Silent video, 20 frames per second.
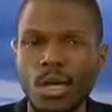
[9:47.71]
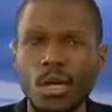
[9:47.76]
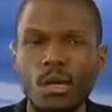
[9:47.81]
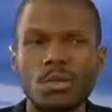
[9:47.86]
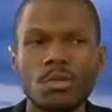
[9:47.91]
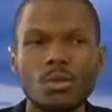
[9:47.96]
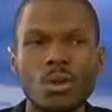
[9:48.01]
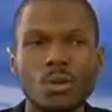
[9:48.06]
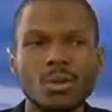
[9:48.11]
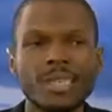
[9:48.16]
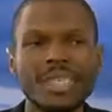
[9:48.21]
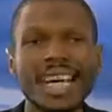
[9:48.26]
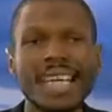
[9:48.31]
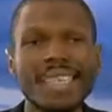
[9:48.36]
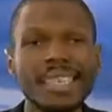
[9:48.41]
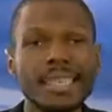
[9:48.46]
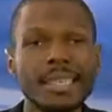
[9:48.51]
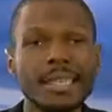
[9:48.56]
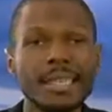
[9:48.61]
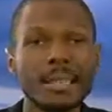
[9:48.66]
So
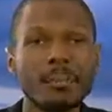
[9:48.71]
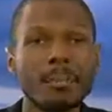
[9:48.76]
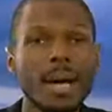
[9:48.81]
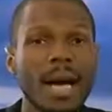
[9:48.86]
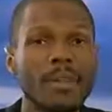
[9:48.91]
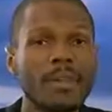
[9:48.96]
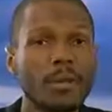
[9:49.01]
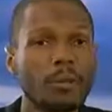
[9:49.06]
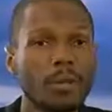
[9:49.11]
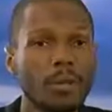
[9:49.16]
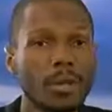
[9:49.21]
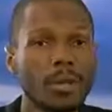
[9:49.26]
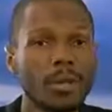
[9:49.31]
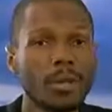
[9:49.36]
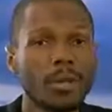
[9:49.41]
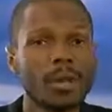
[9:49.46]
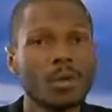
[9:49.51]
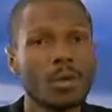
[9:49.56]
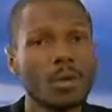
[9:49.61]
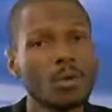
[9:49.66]
technically, by the
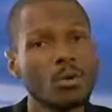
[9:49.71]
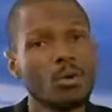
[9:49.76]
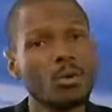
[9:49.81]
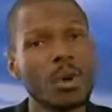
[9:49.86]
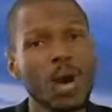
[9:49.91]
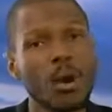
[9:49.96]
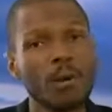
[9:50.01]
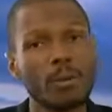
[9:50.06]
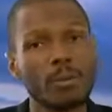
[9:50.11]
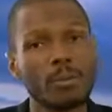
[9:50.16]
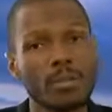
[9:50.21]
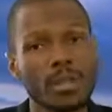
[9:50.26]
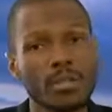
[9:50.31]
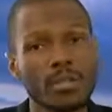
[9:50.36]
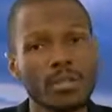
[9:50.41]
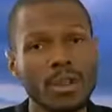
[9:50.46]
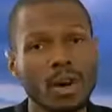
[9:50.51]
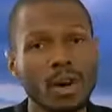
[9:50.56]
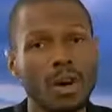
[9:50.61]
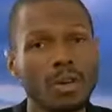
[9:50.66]
book, those who are in
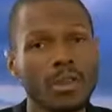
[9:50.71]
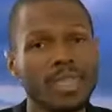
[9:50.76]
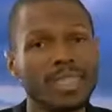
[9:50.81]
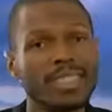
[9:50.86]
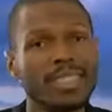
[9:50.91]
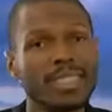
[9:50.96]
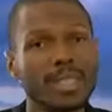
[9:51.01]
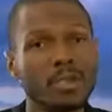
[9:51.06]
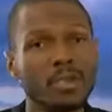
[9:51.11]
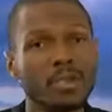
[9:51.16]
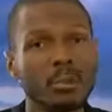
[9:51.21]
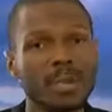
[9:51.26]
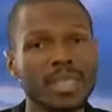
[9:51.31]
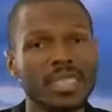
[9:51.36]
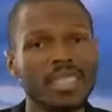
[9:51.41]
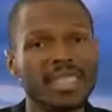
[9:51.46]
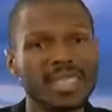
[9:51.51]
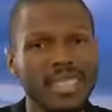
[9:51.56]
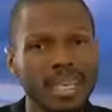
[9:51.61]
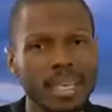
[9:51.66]
prison are considered to be
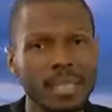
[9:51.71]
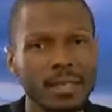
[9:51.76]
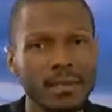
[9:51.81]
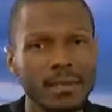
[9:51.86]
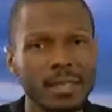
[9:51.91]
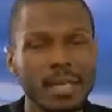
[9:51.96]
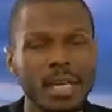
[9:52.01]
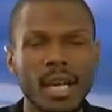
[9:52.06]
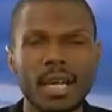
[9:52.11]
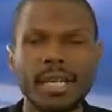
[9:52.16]
slaves,